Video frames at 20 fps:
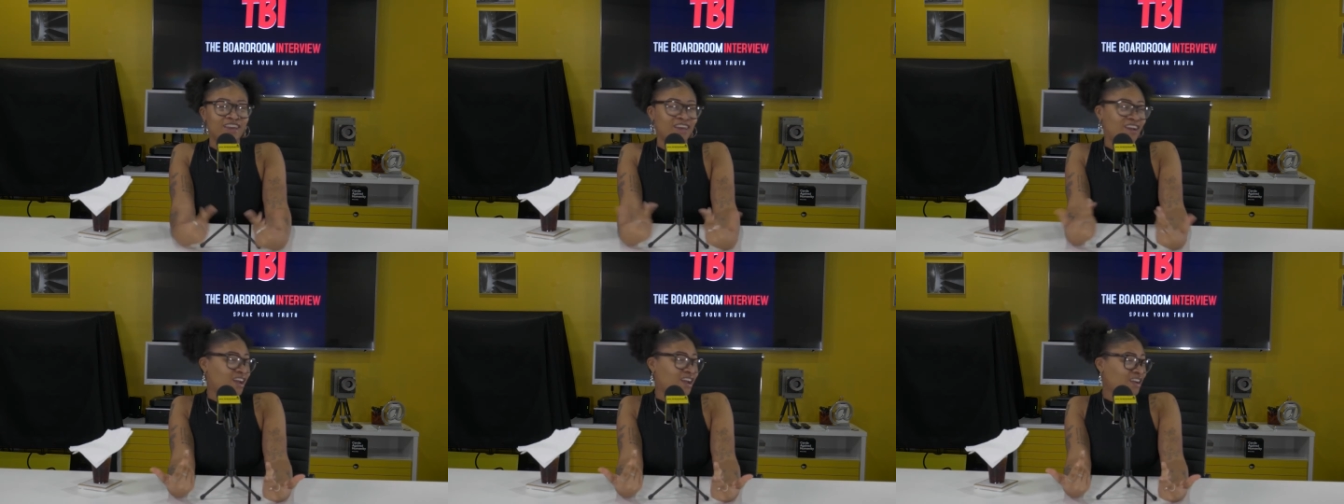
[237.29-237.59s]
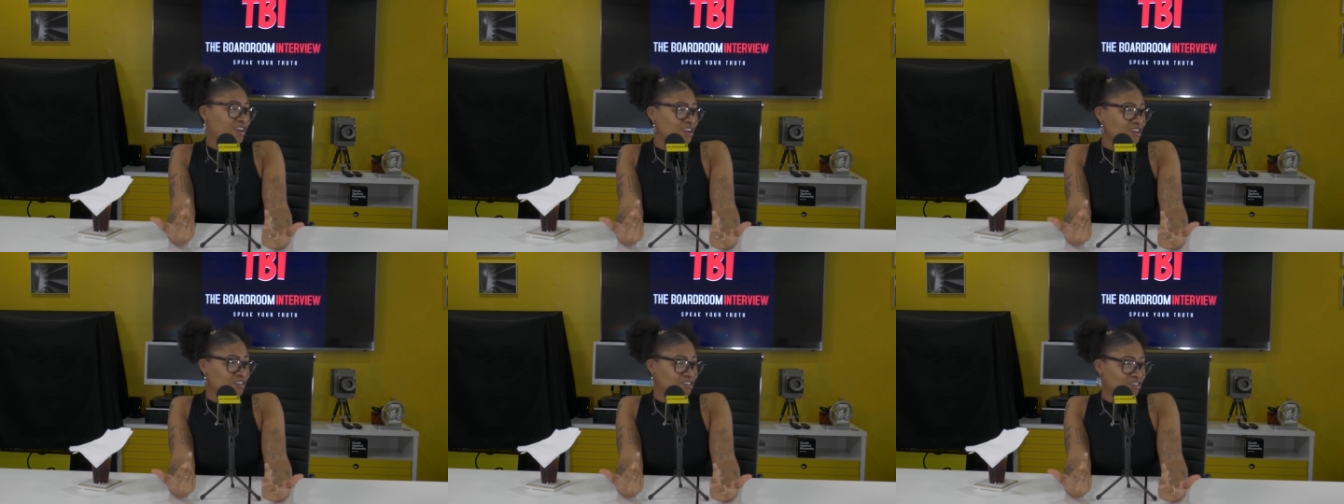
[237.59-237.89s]
Can I
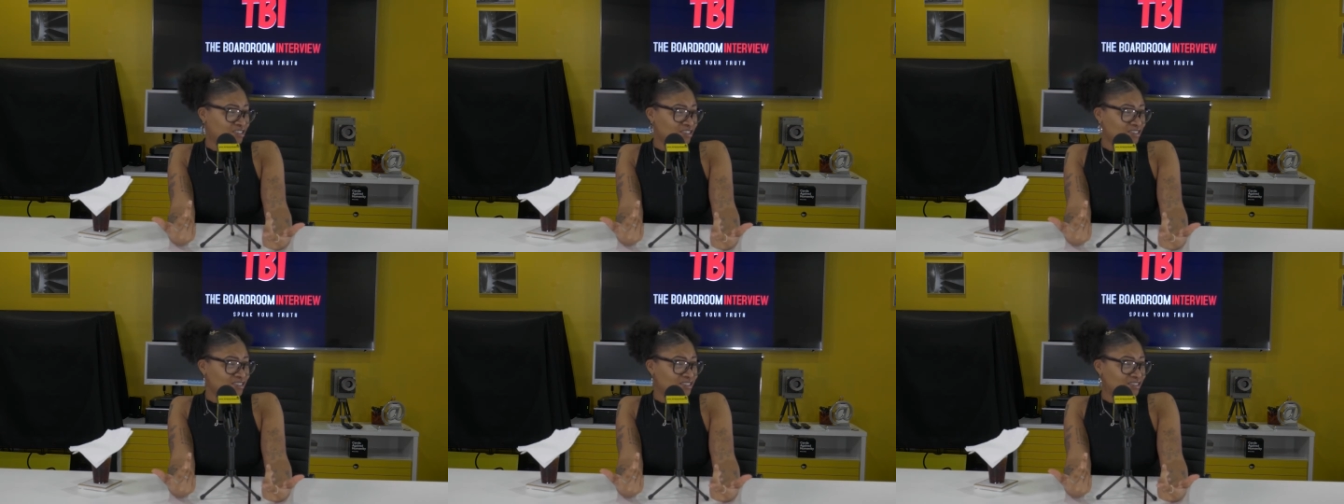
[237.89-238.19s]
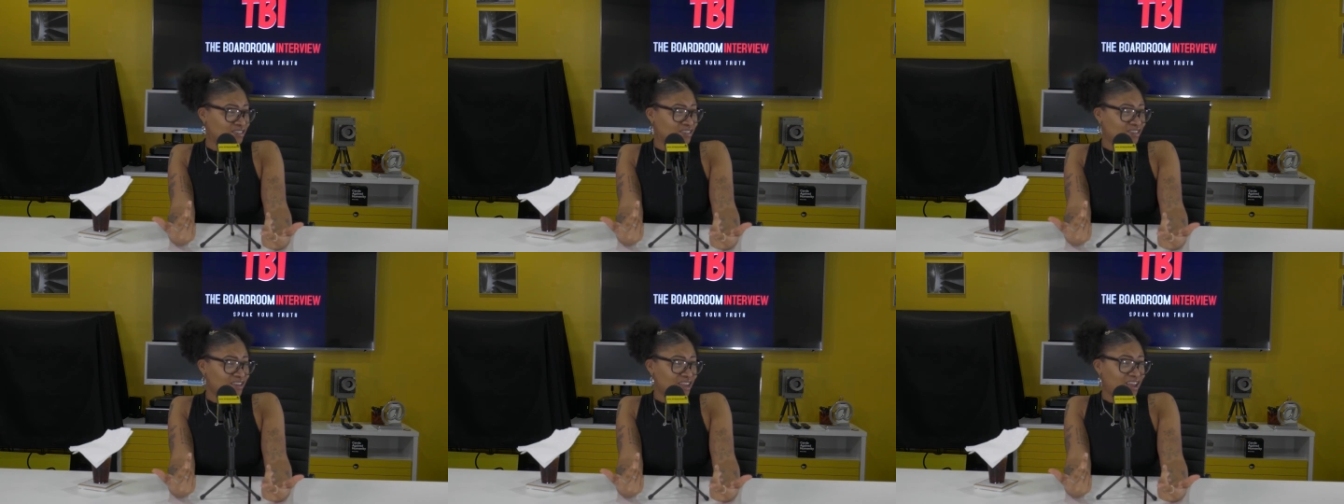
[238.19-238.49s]
curse?
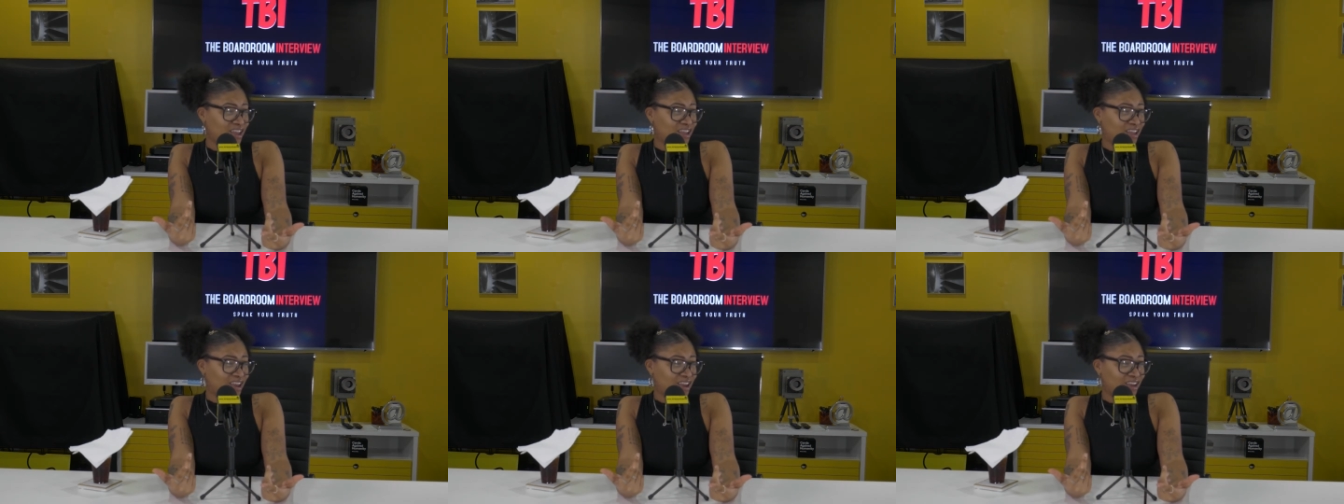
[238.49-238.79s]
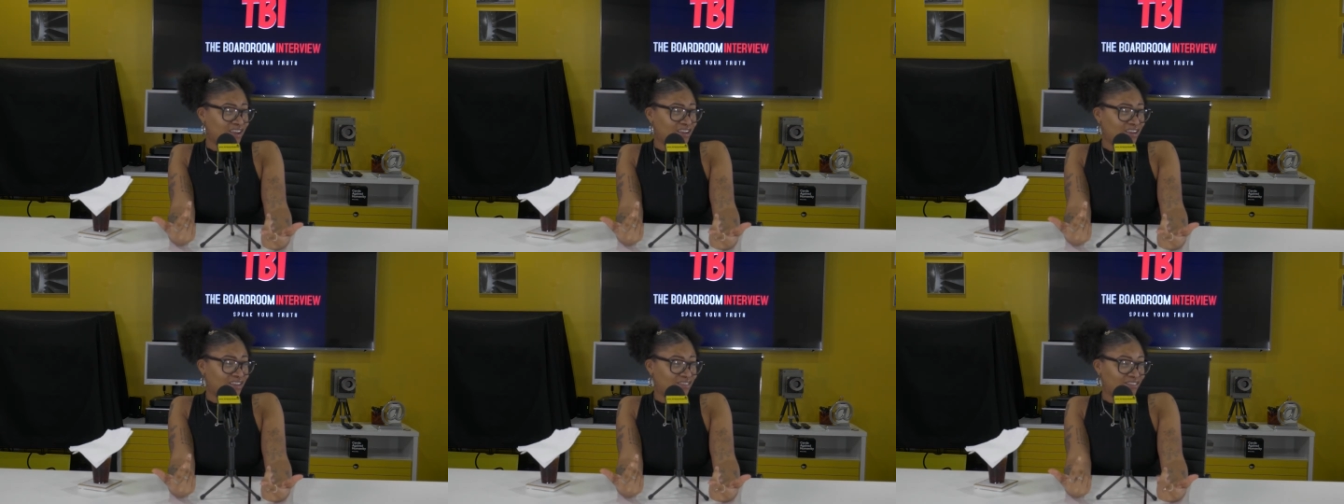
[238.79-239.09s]

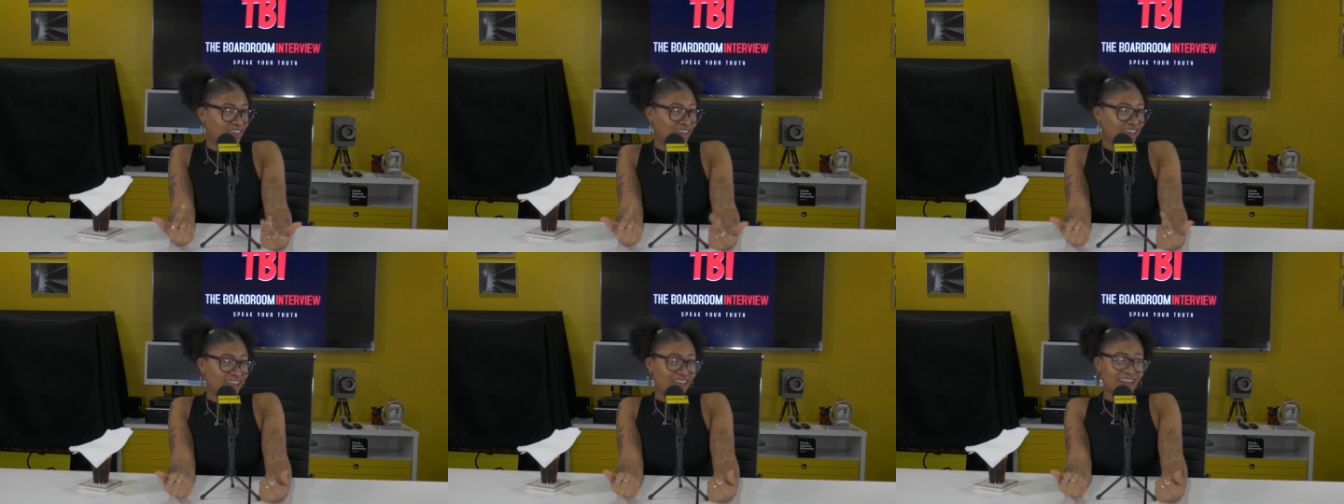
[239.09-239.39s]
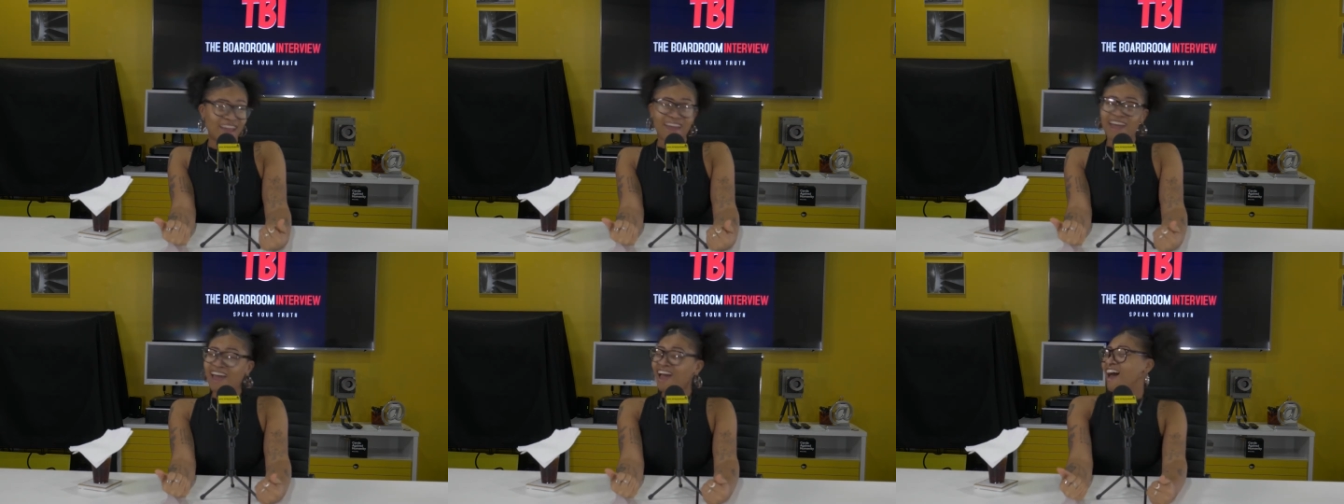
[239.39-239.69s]
You can say
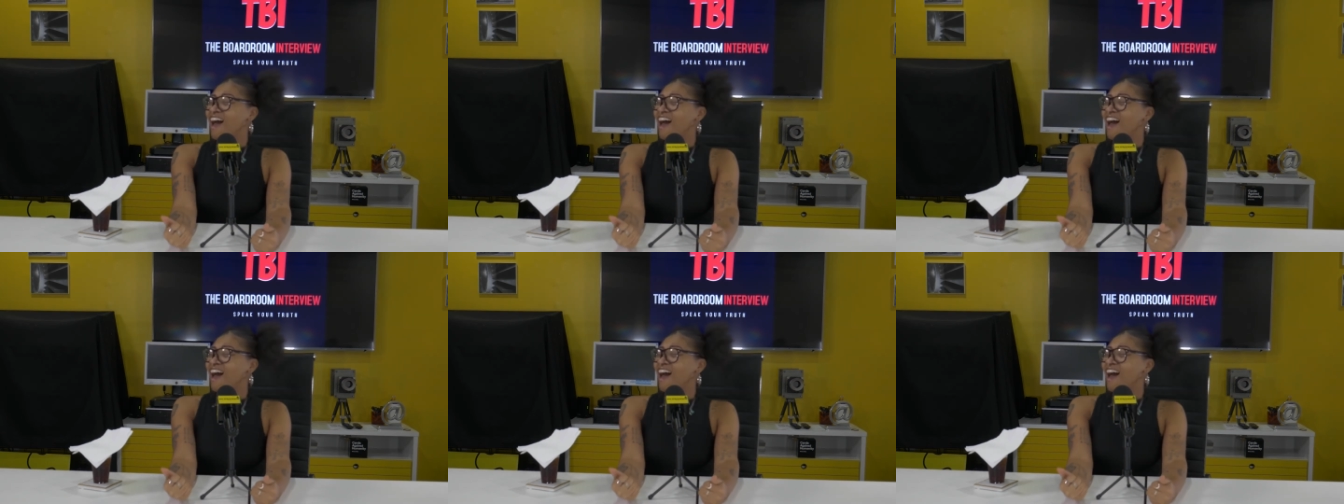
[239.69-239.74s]
whatever you